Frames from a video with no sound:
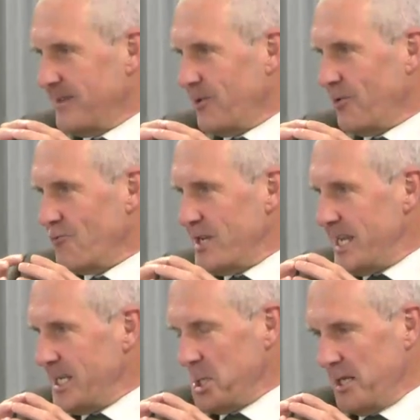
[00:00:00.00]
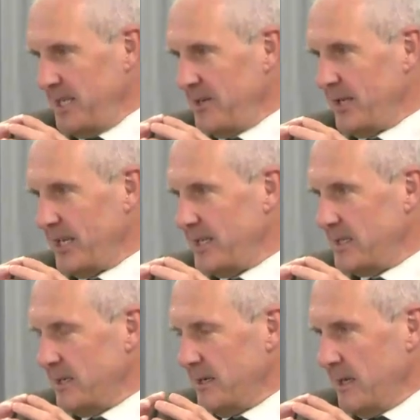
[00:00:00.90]
or re-engineering it
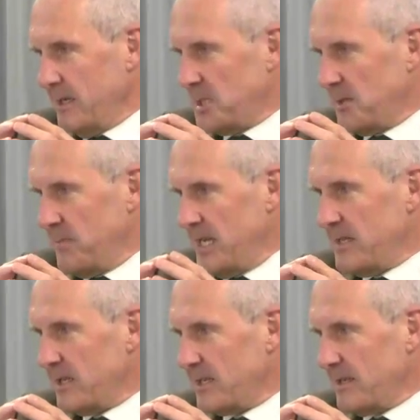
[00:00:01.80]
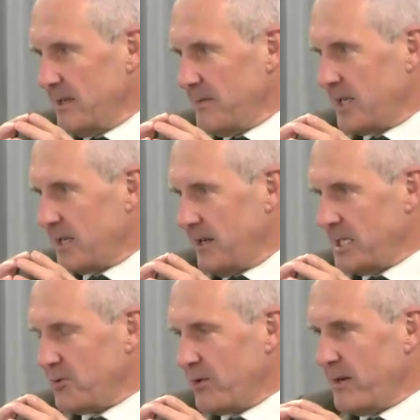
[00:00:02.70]
to meet the, the
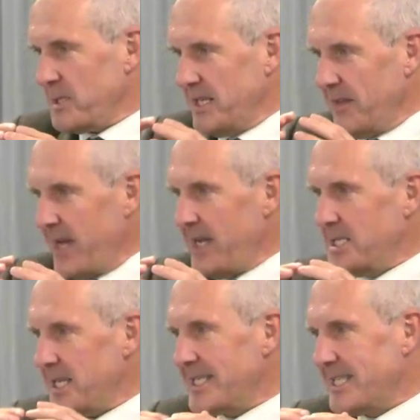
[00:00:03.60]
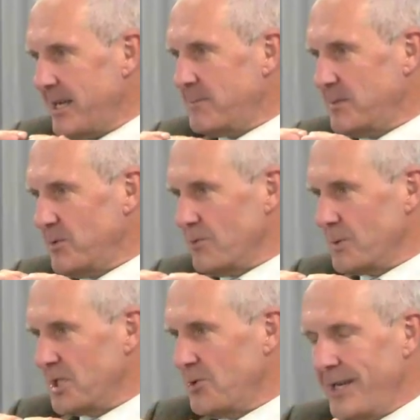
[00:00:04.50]
client's requirements. Now that is acceptable
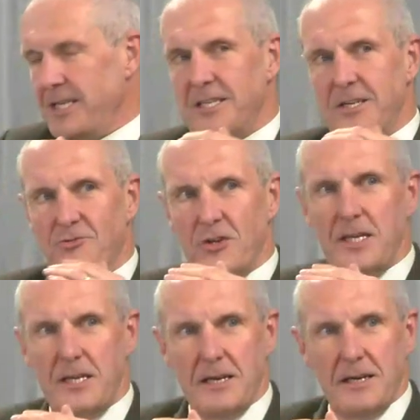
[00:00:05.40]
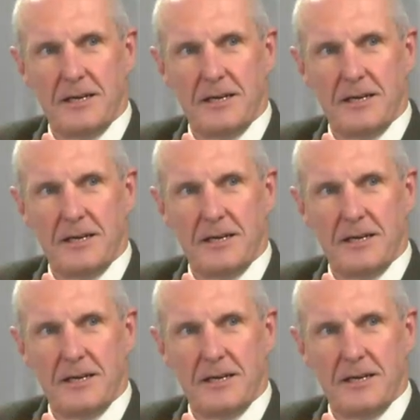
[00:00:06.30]
to a degree.